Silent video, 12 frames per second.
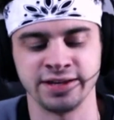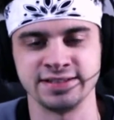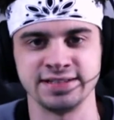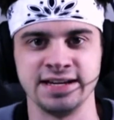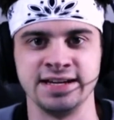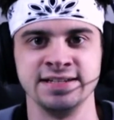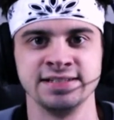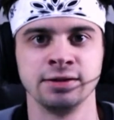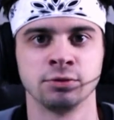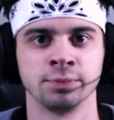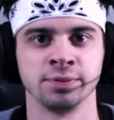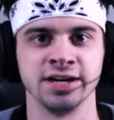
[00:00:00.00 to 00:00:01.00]
easily
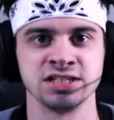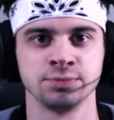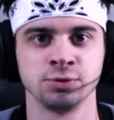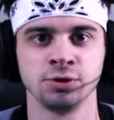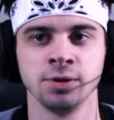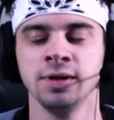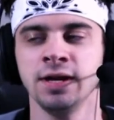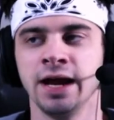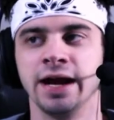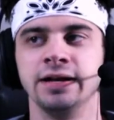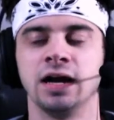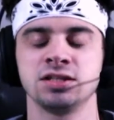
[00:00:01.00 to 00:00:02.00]
replaceable.
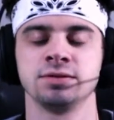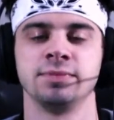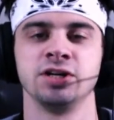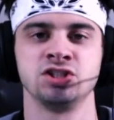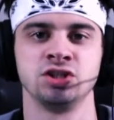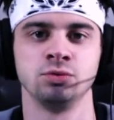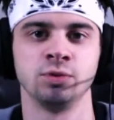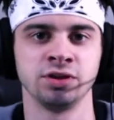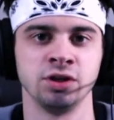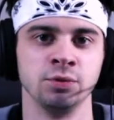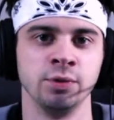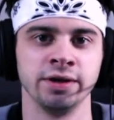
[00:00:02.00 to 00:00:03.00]
And not to mention with
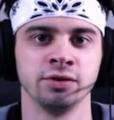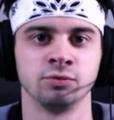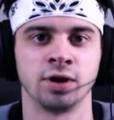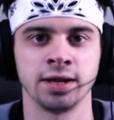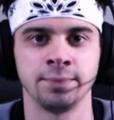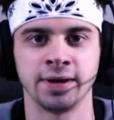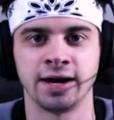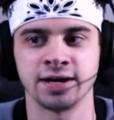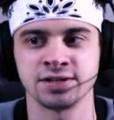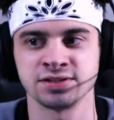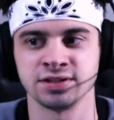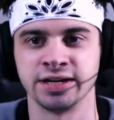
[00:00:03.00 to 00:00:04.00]
the New England running
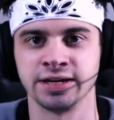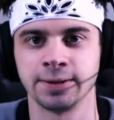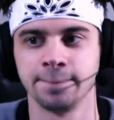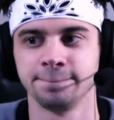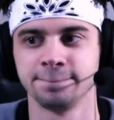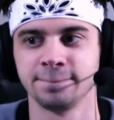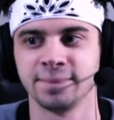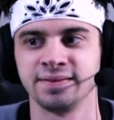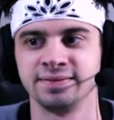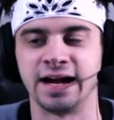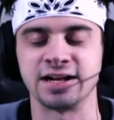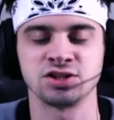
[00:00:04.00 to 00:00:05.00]
backs, like,
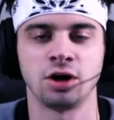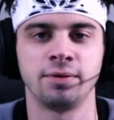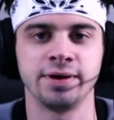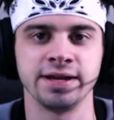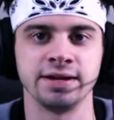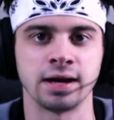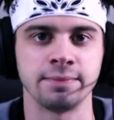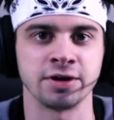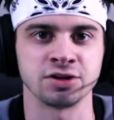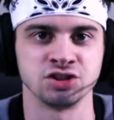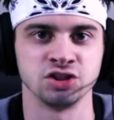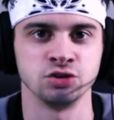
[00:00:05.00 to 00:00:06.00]
that's already a
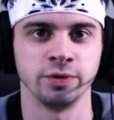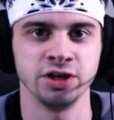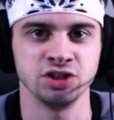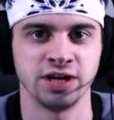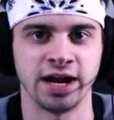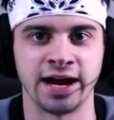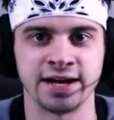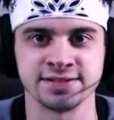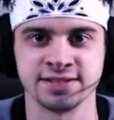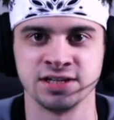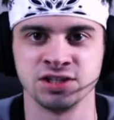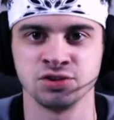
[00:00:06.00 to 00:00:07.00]
nightmare situation as
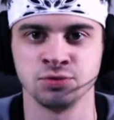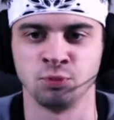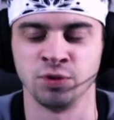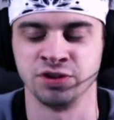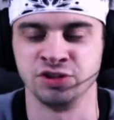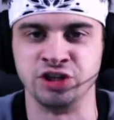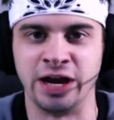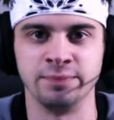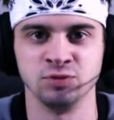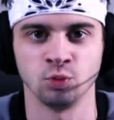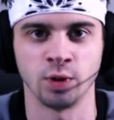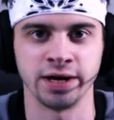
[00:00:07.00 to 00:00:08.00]
is with
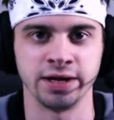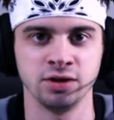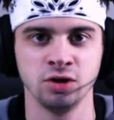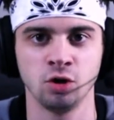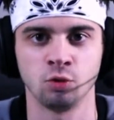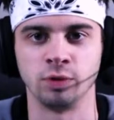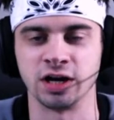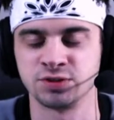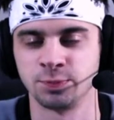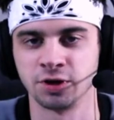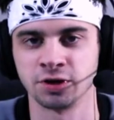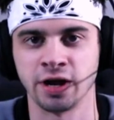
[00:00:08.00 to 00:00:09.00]
James White, Rex
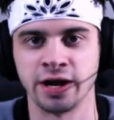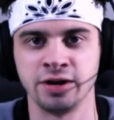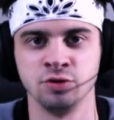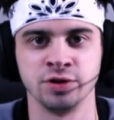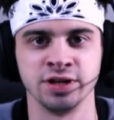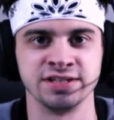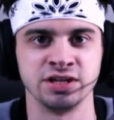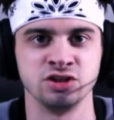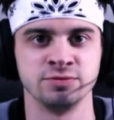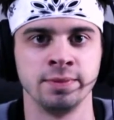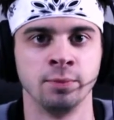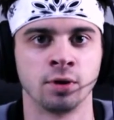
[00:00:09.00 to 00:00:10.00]
Burkhead, who continues
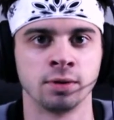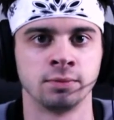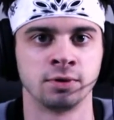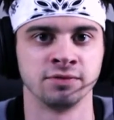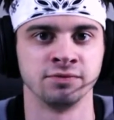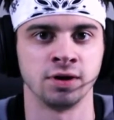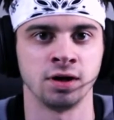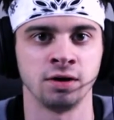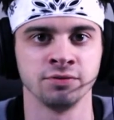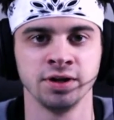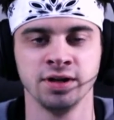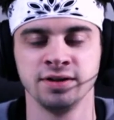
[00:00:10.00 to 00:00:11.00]
to be more and more
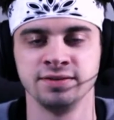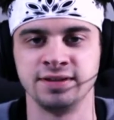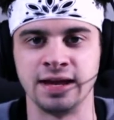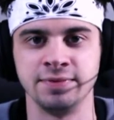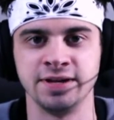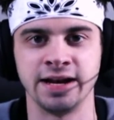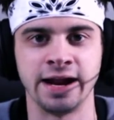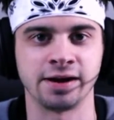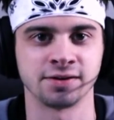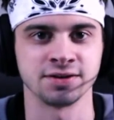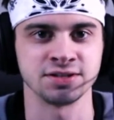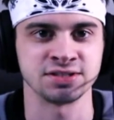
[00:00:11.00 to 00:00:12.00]
involved. Damian
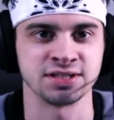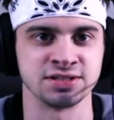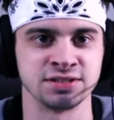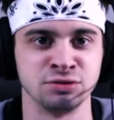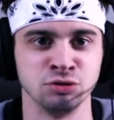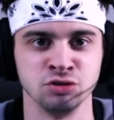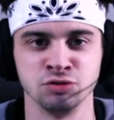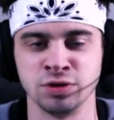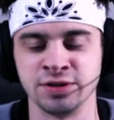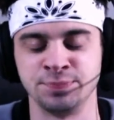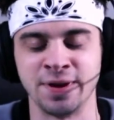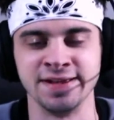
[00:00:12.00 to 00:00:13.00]
Harris who
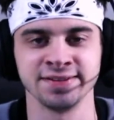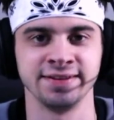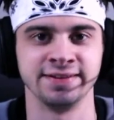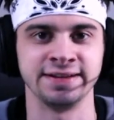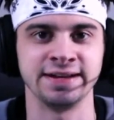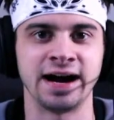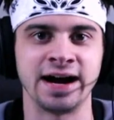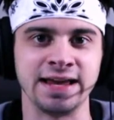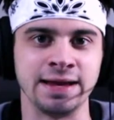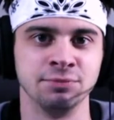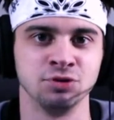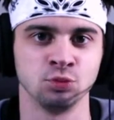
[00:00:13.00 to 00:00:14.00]
is basically the guy
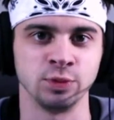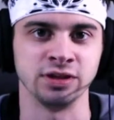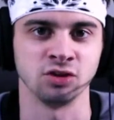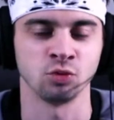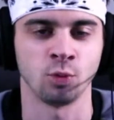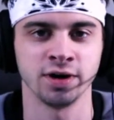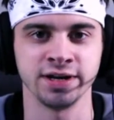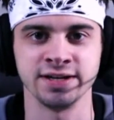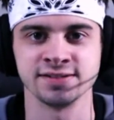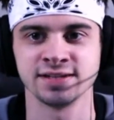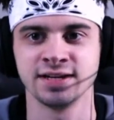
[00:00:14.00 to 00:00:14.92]
in between the 20s,